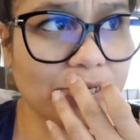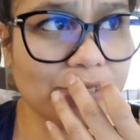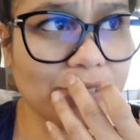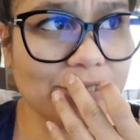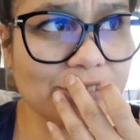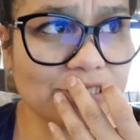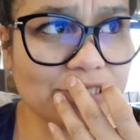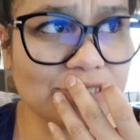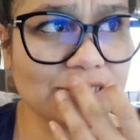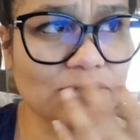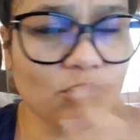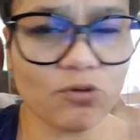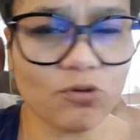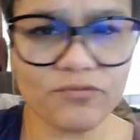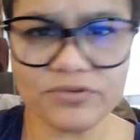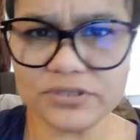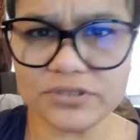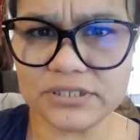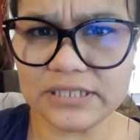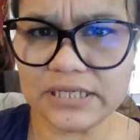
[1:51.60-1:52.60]
she said
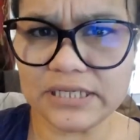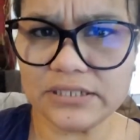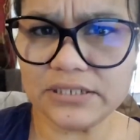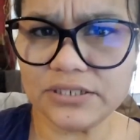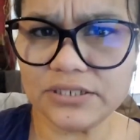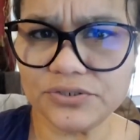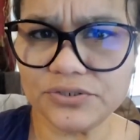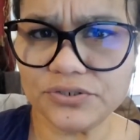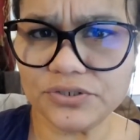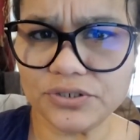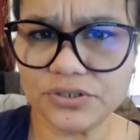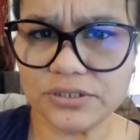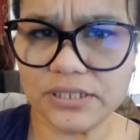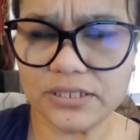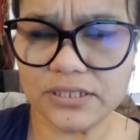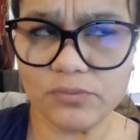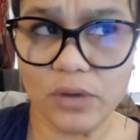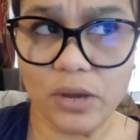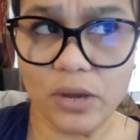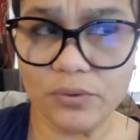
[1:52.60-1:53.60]
over 10 years.
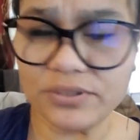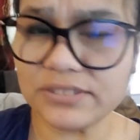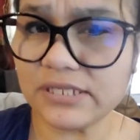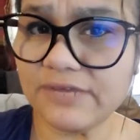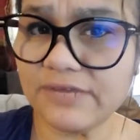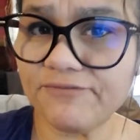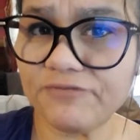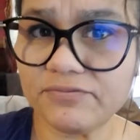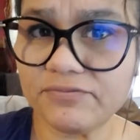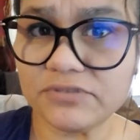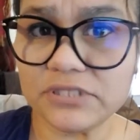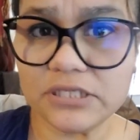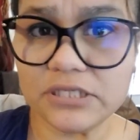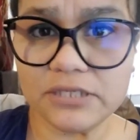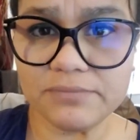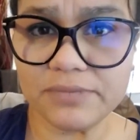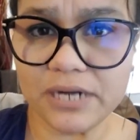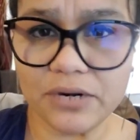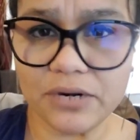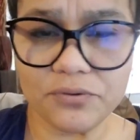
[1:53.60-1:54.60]
I want to say
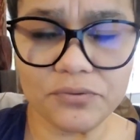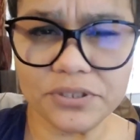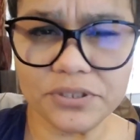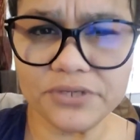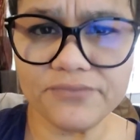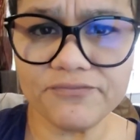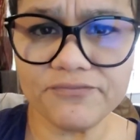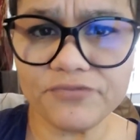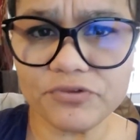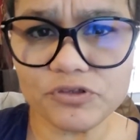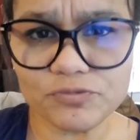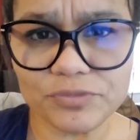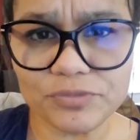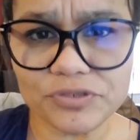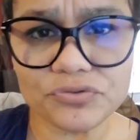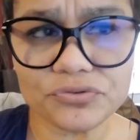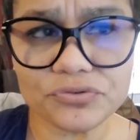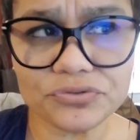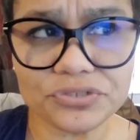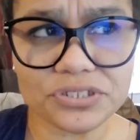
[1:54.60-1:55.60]
15, but I don't want to confuse
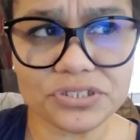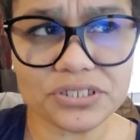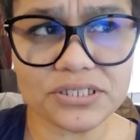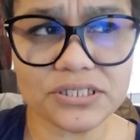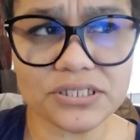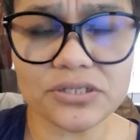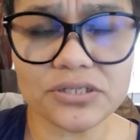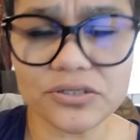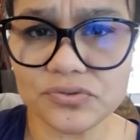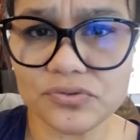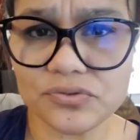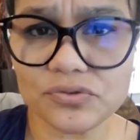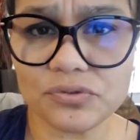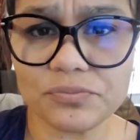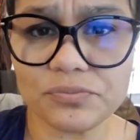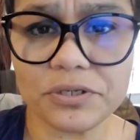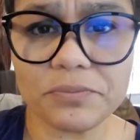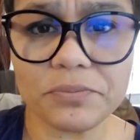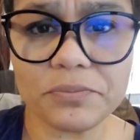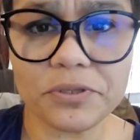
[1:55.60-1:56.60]
my stories because I talked to so
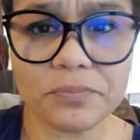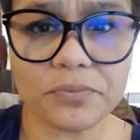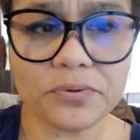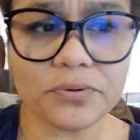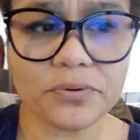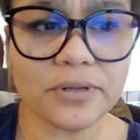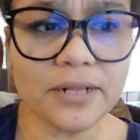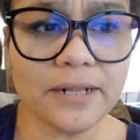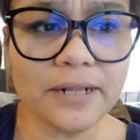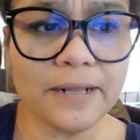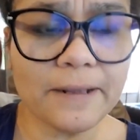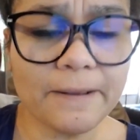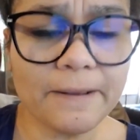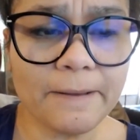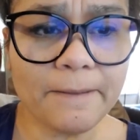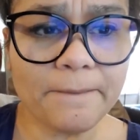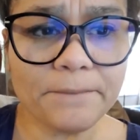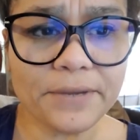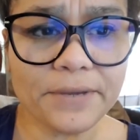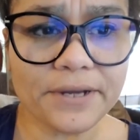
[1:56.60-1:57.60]
many people.
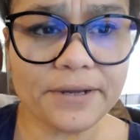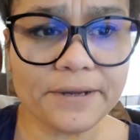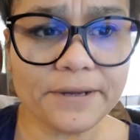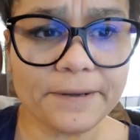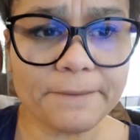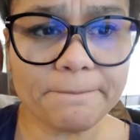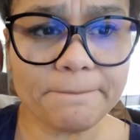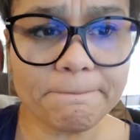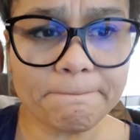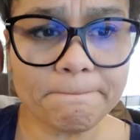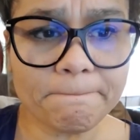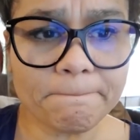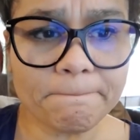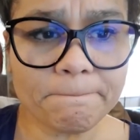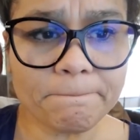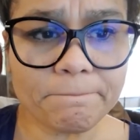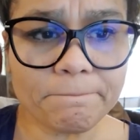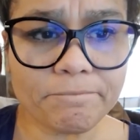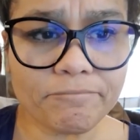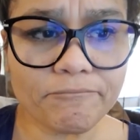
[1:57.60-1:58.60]
But
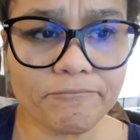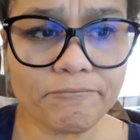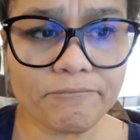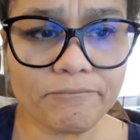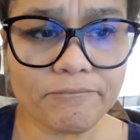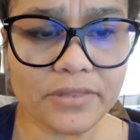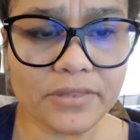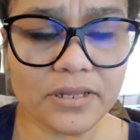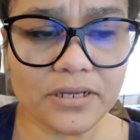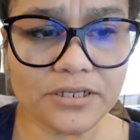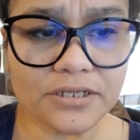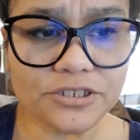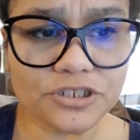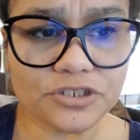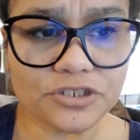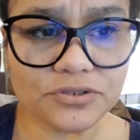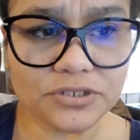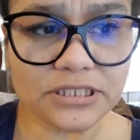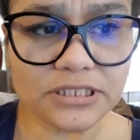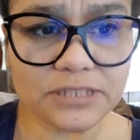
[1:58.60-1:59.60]

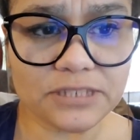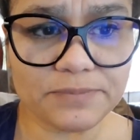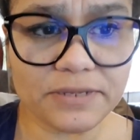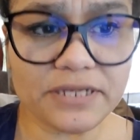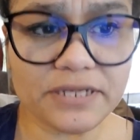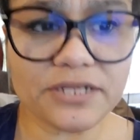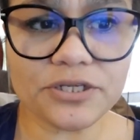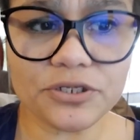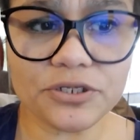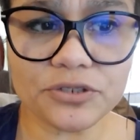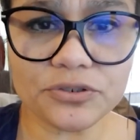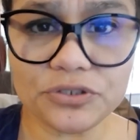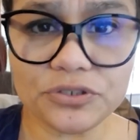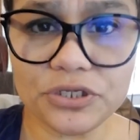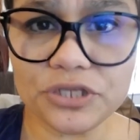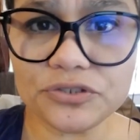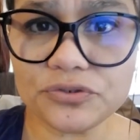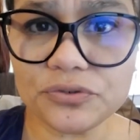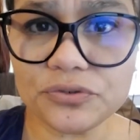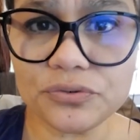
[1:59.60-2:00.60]
she was explaining, you
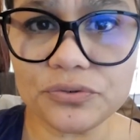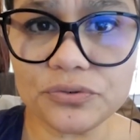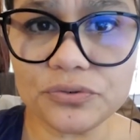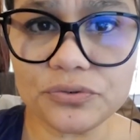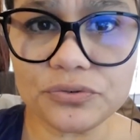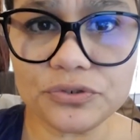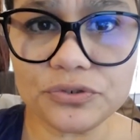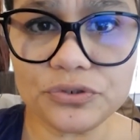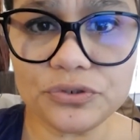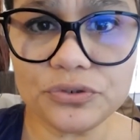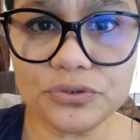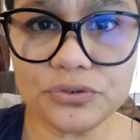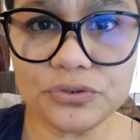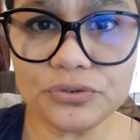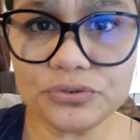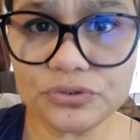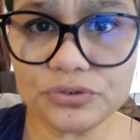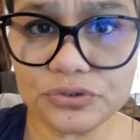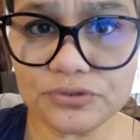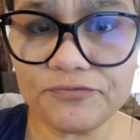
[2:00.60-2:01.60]
get so
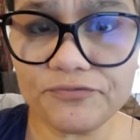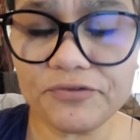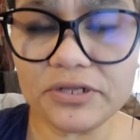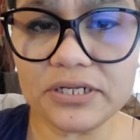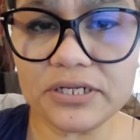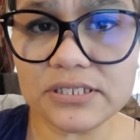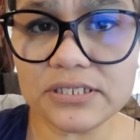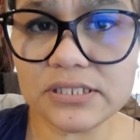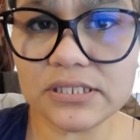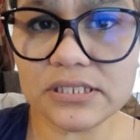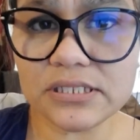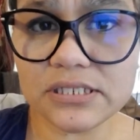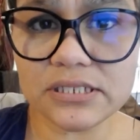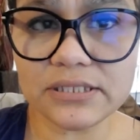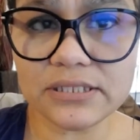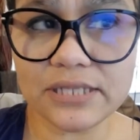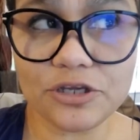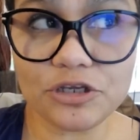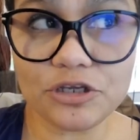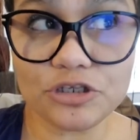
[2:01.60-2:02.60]
used to feeling sick that you